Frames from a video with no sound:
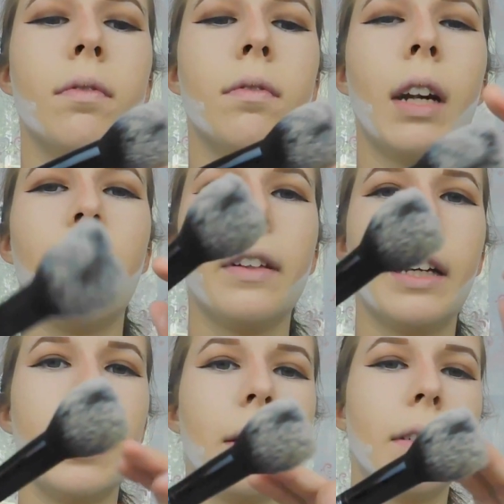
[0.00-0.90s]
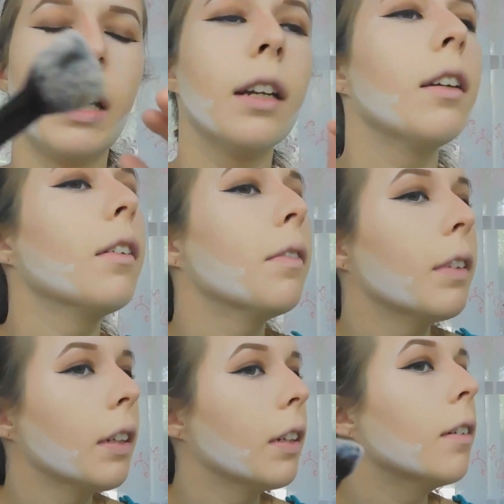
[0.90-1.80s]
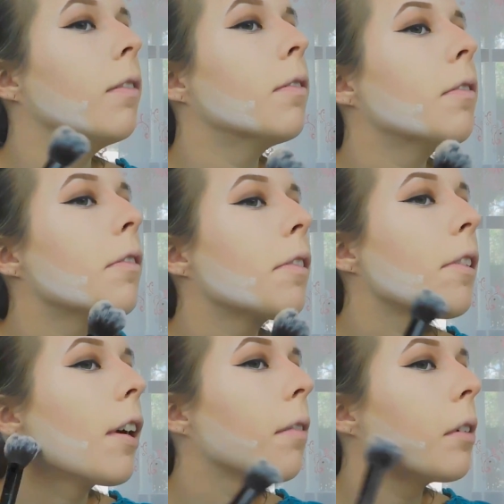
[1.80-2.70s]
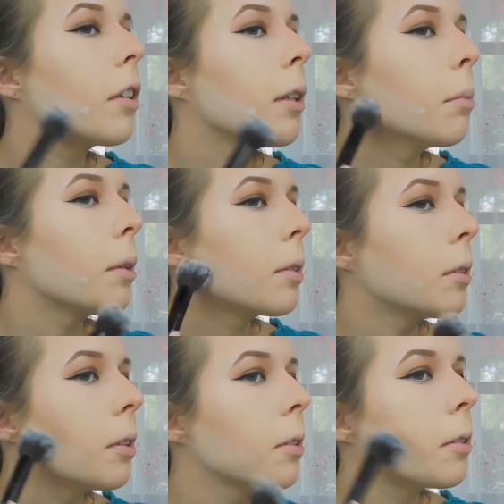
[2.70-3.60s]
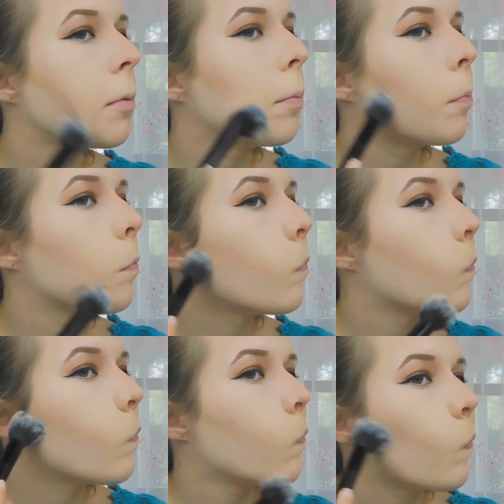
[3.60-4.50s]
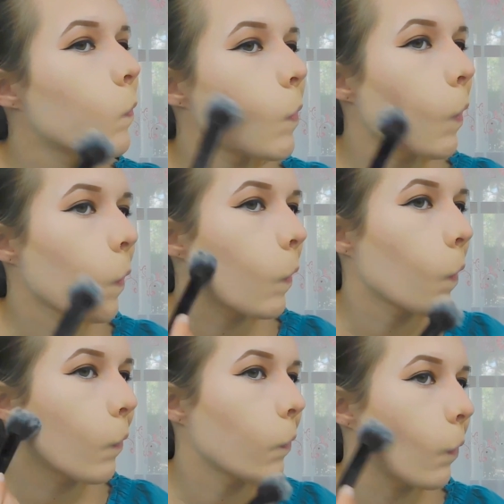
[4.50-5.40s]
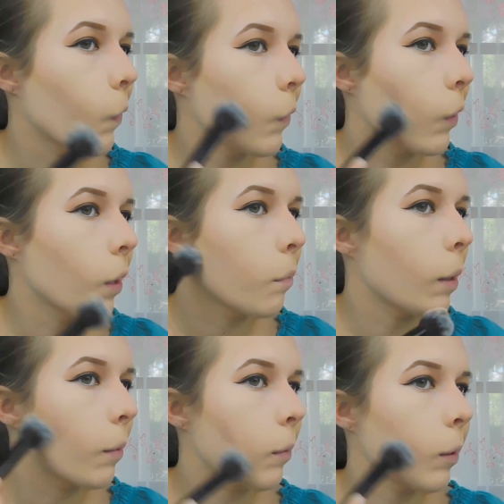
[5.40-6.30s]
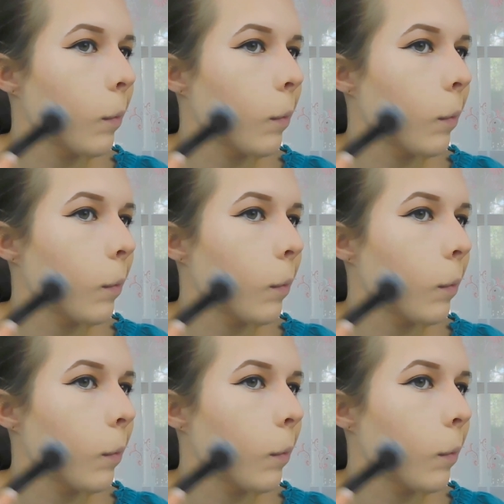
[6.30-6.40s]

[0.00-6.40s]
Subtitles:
highlight end of the Kat Von D brush and just knock off all that powder.